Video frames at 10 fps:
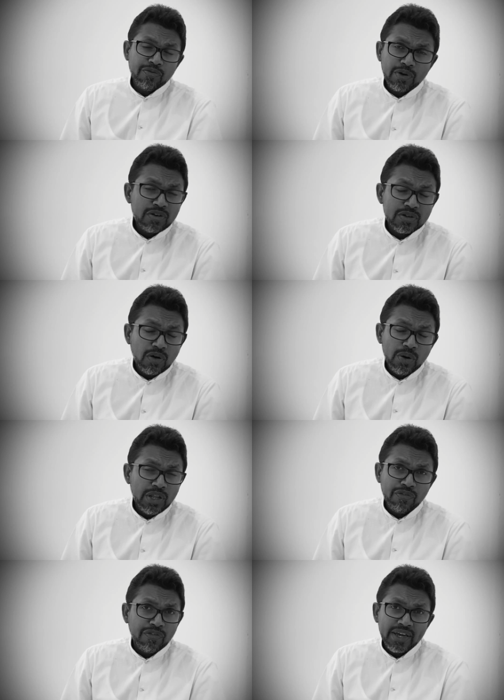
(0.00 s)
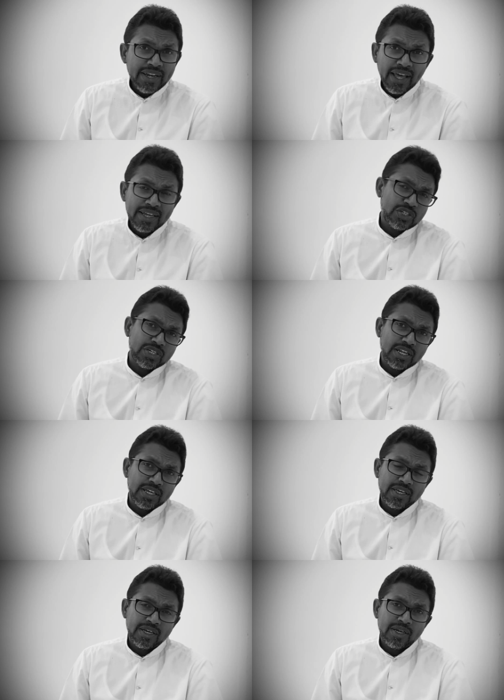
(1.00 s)
not only financially,
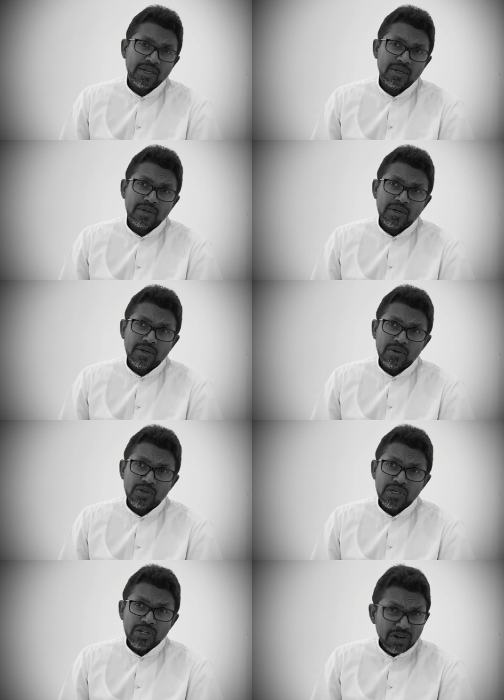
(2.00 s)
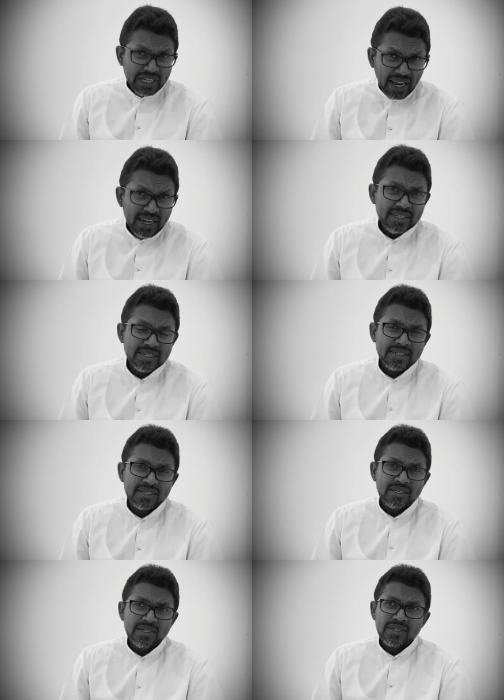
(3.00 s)
in your talent,
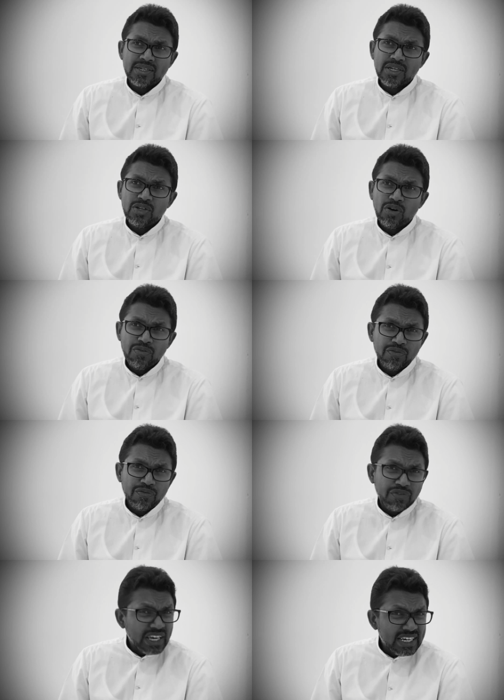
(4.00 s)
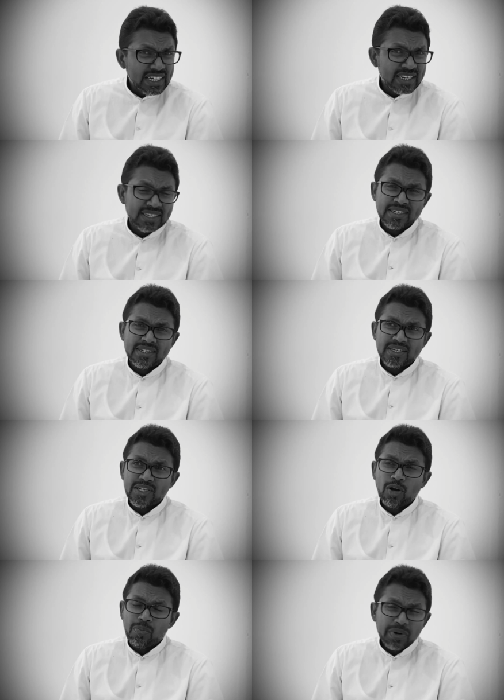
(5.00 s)
in your figure, in
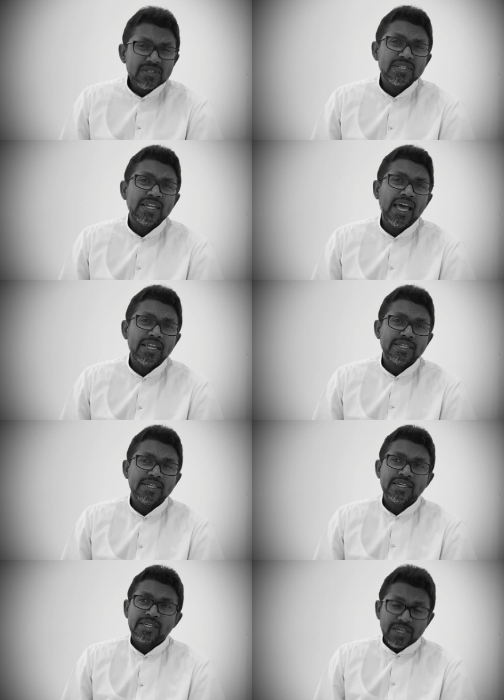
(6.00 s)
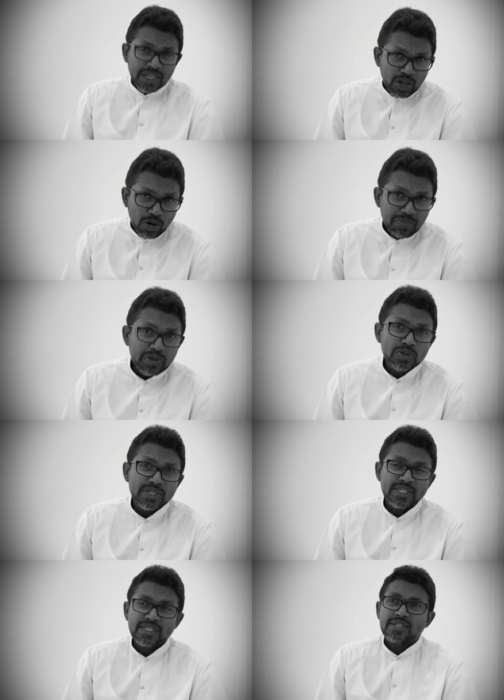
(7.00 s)
your personality, in your
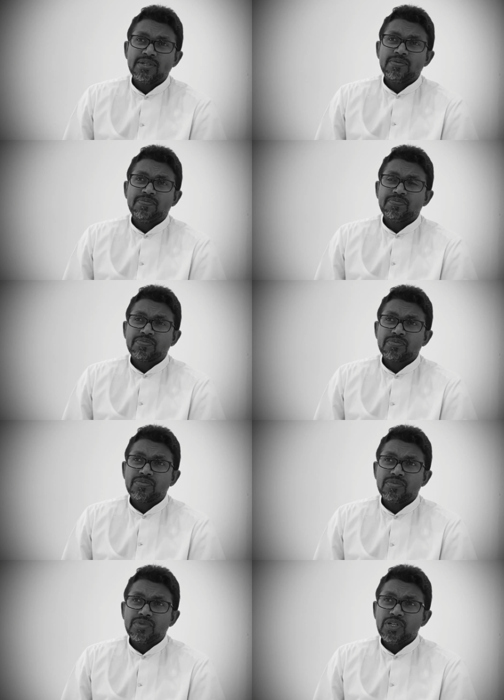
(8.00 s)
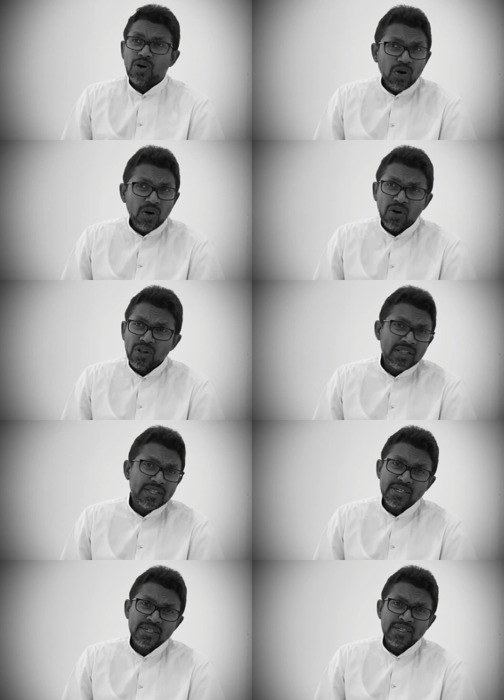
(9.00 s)
beauty, in all
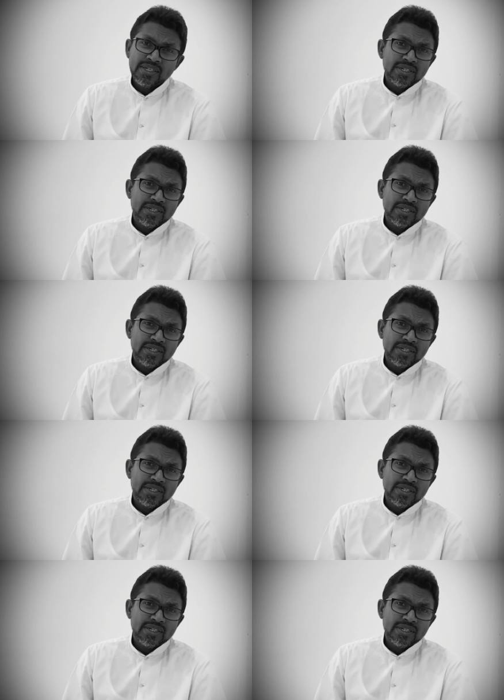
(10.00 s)
the,